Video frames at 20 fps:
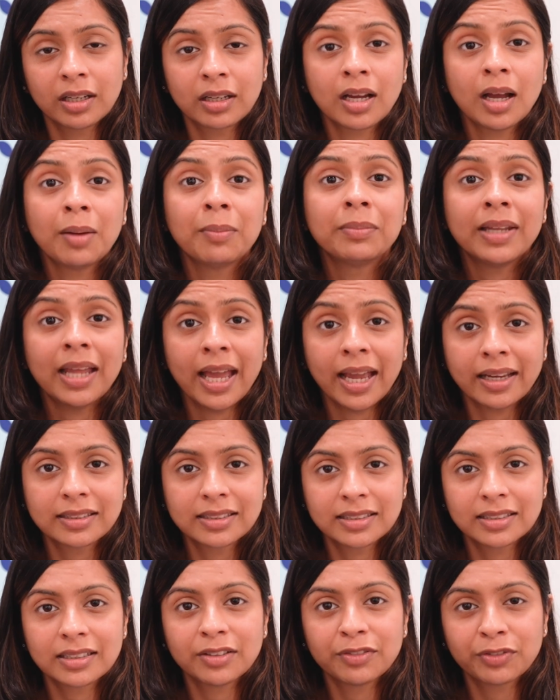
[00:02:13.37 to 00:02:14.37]
come
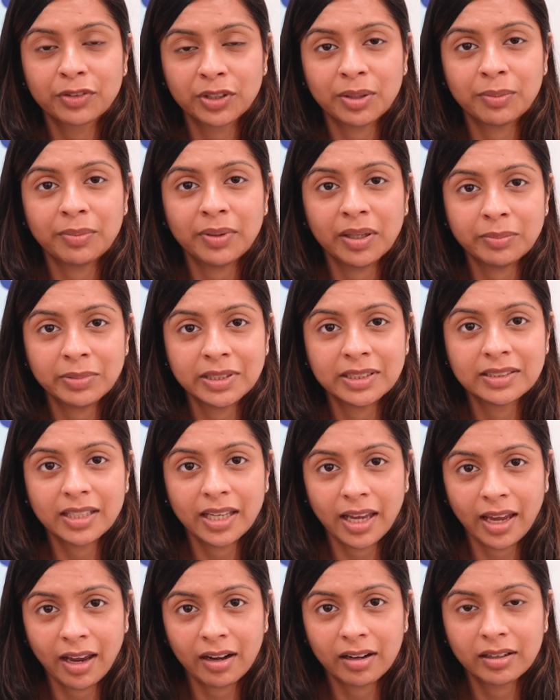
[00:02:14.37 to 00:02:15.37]
next for their baby's
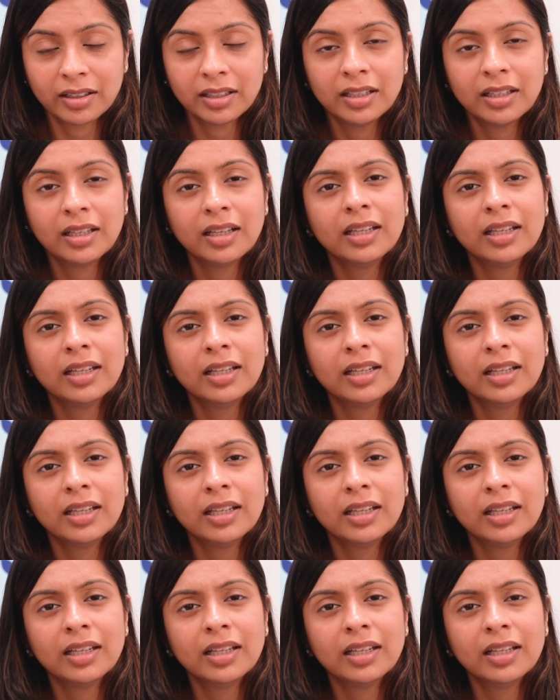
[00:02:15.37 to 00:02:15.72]
care.